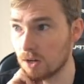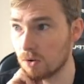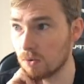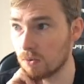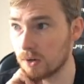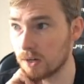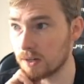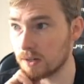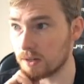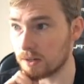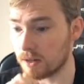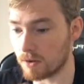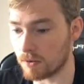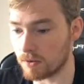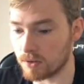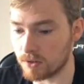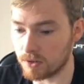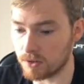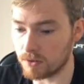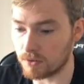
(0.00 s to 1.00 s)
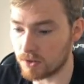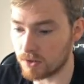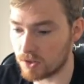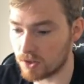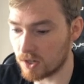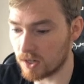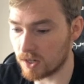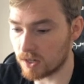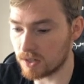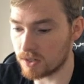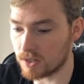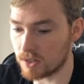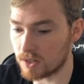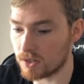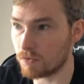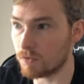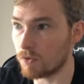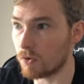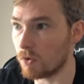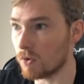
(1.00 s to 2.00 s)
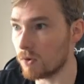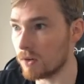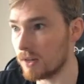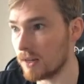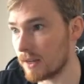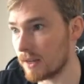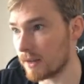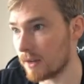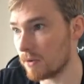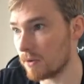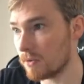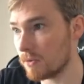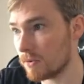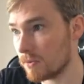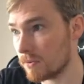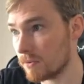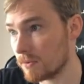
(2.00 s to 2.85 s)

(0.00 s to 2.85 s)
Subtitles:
What I can go and do is change this for Lego.